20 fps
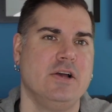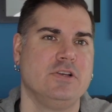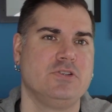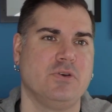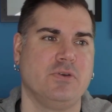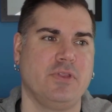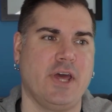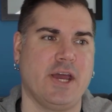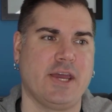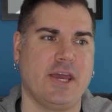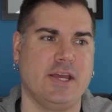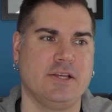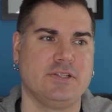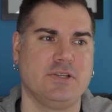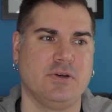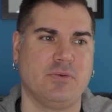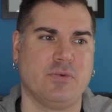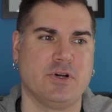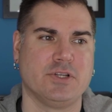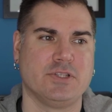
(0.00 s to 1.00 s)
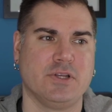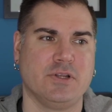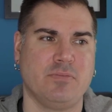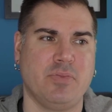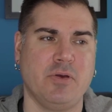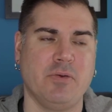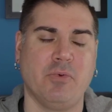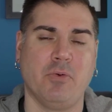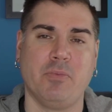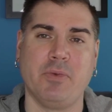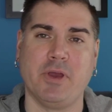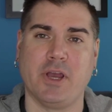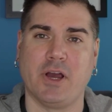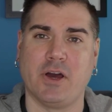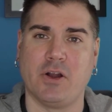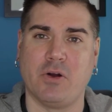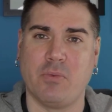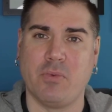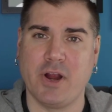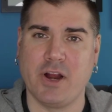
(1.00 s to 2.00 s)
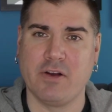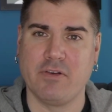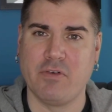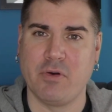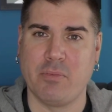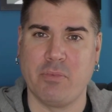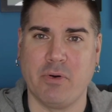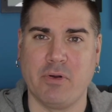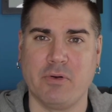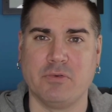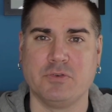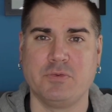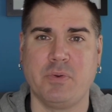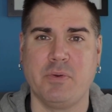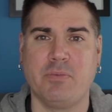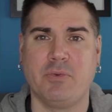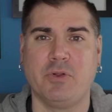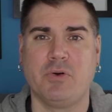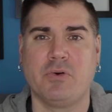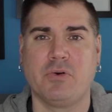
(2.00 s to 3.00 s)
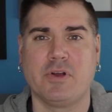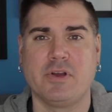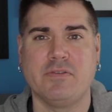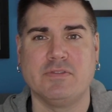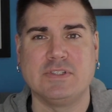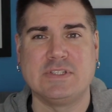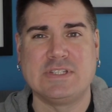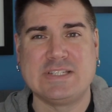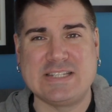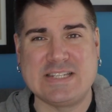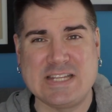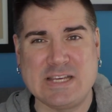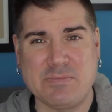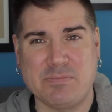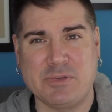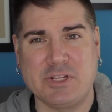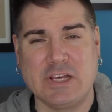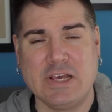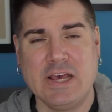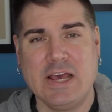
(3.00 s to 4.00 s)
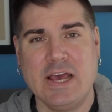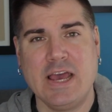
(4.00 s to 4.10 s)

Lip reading: So in that case, it wasn't people being unaware of it, but it was people who are even steeped